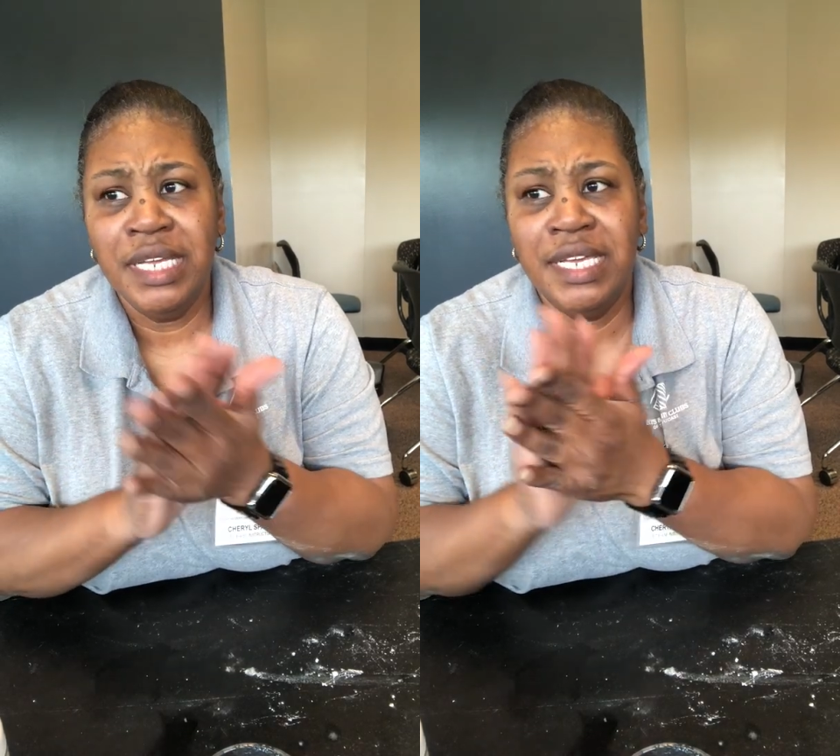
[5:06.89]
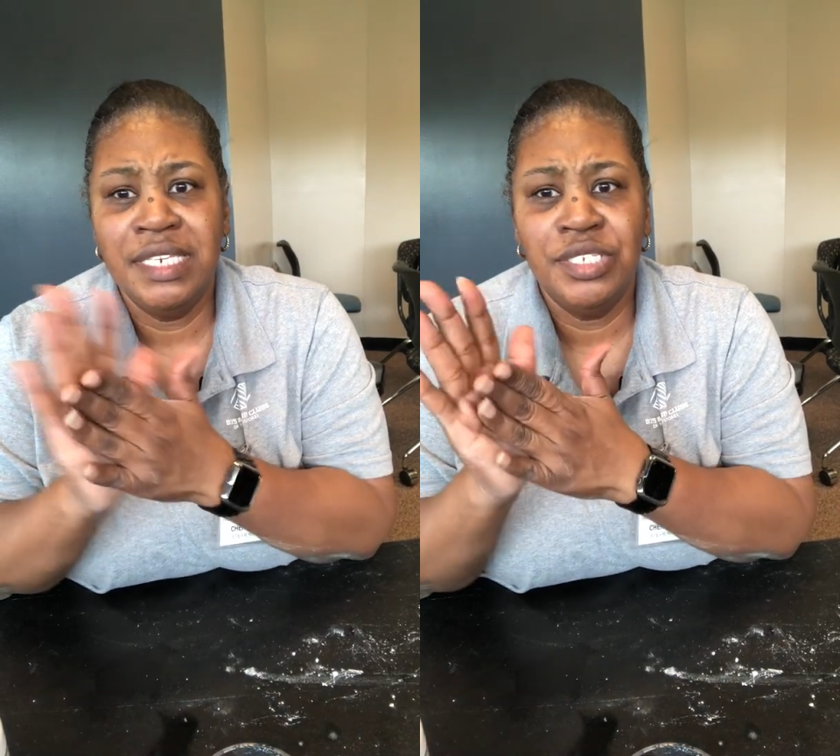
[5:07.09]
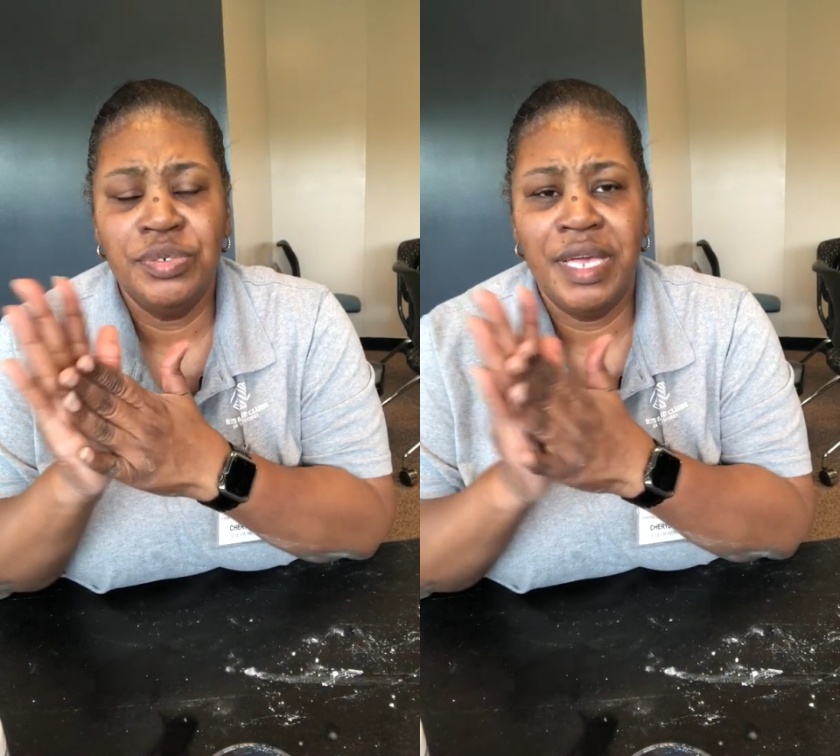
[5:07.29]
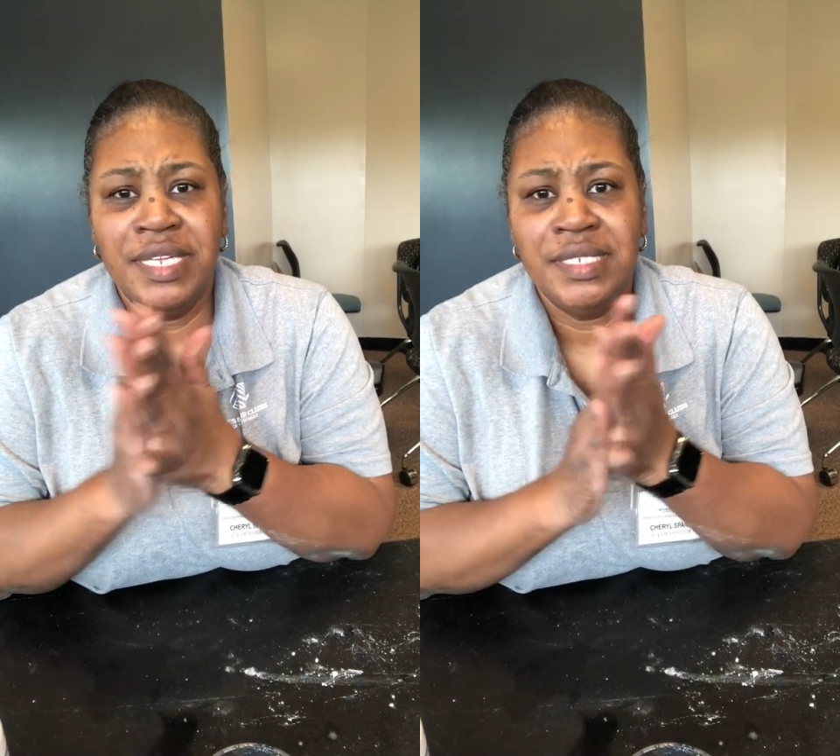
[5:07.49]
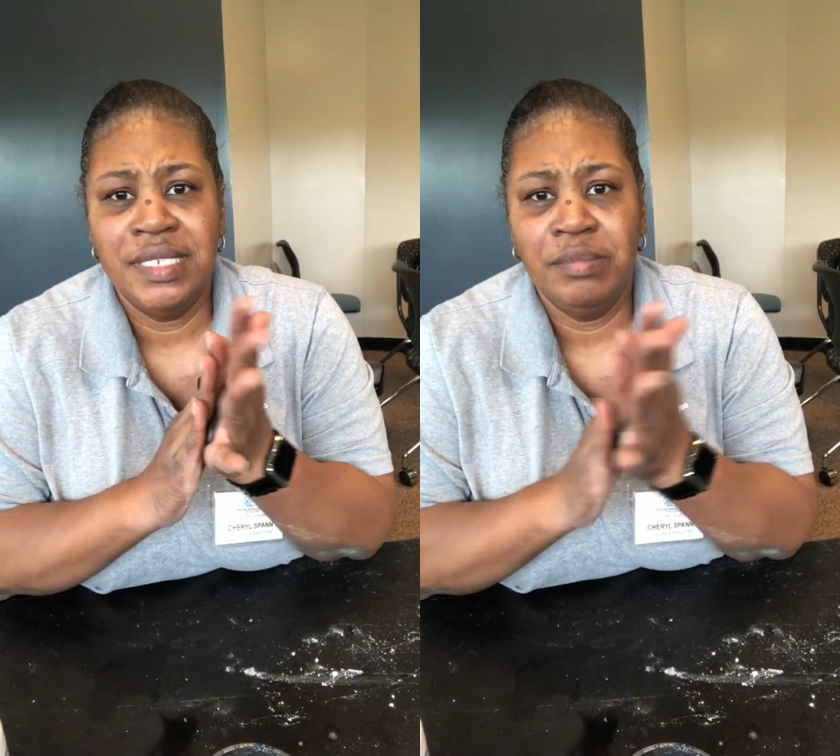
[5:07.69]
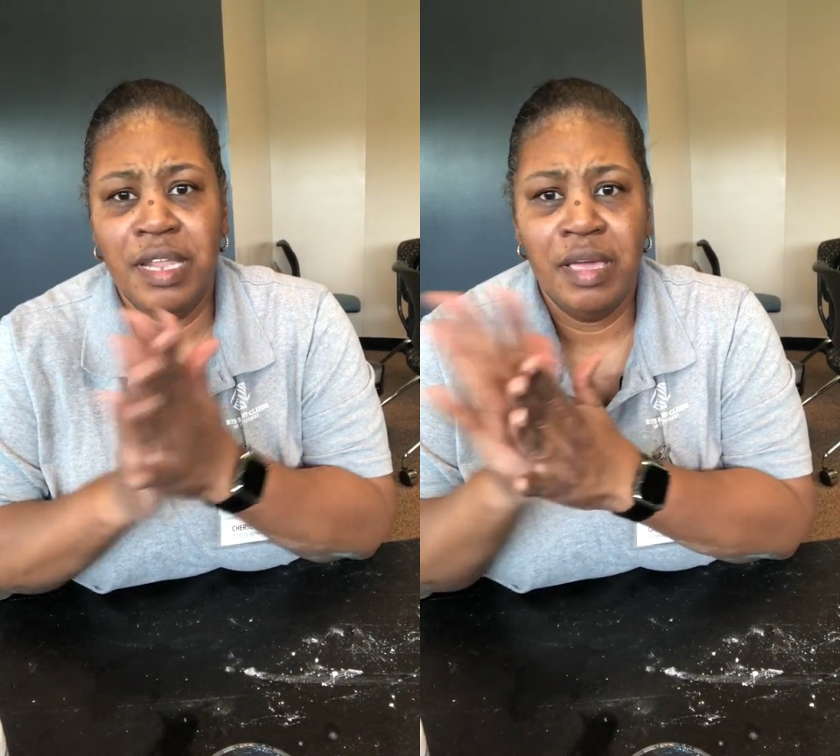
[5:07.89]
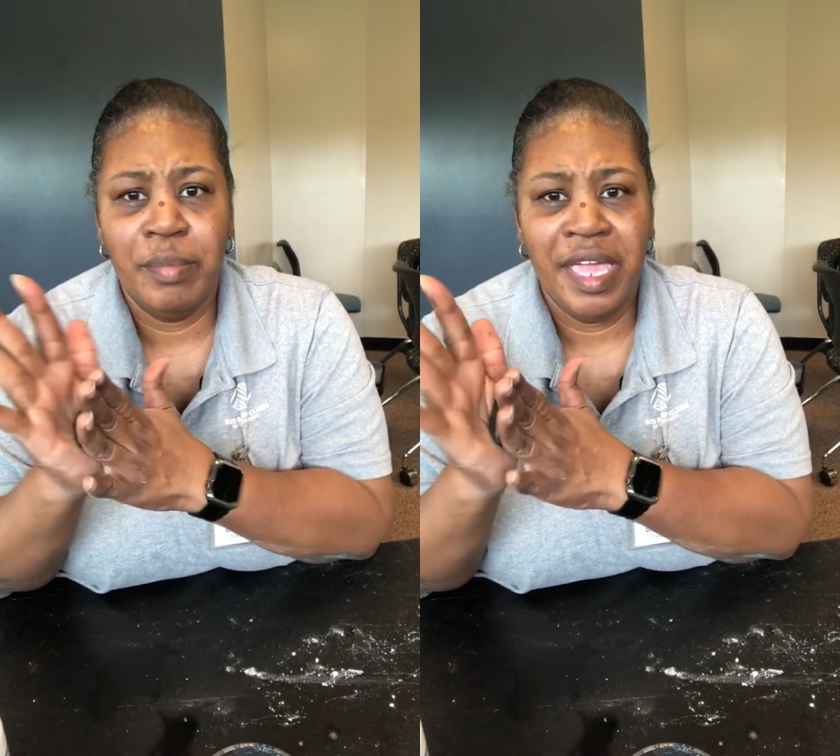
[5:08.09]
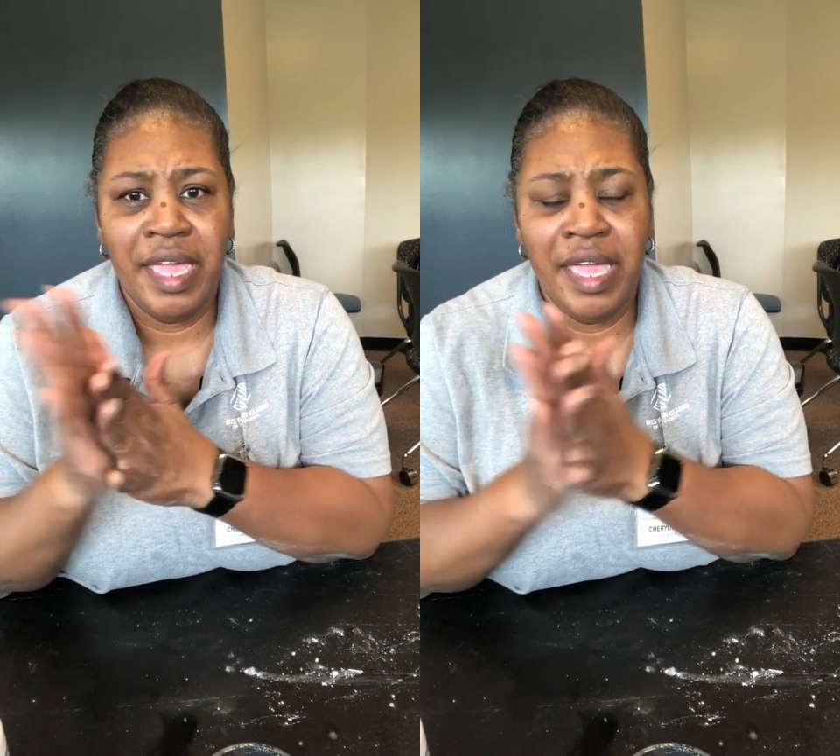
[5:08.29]
into a Ziploc
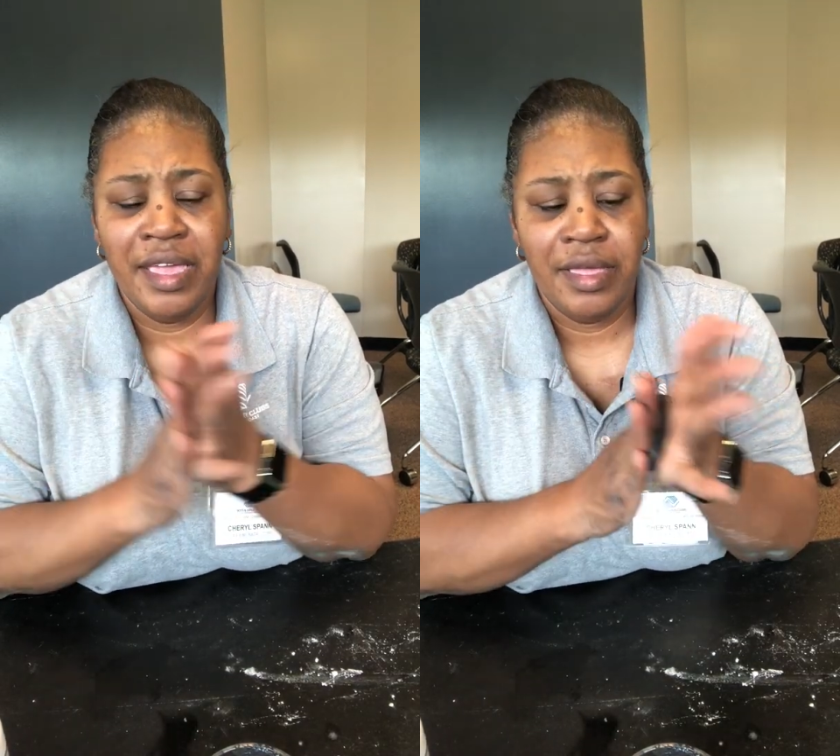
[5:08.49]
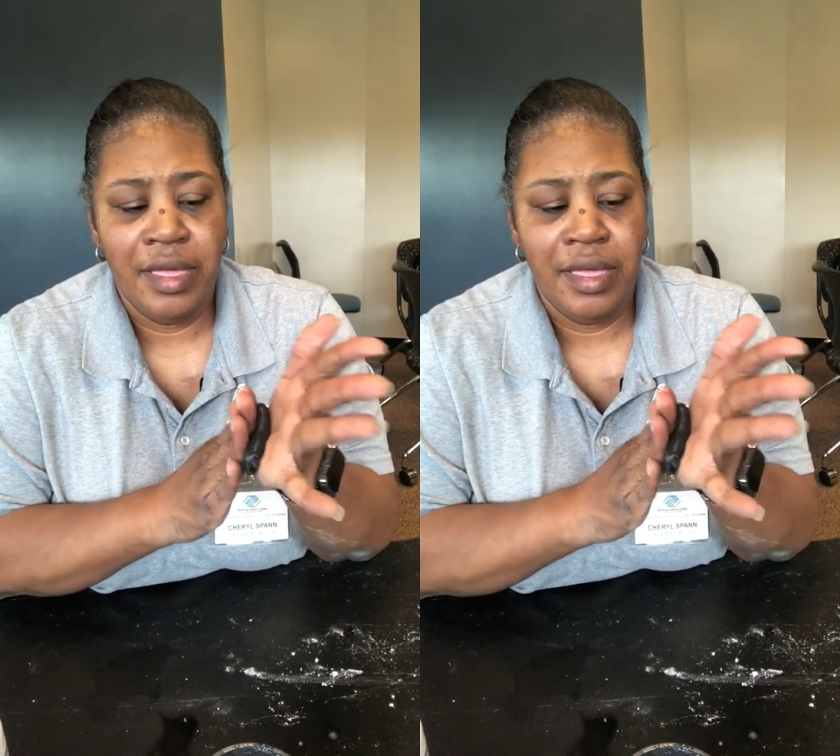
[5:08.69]
bag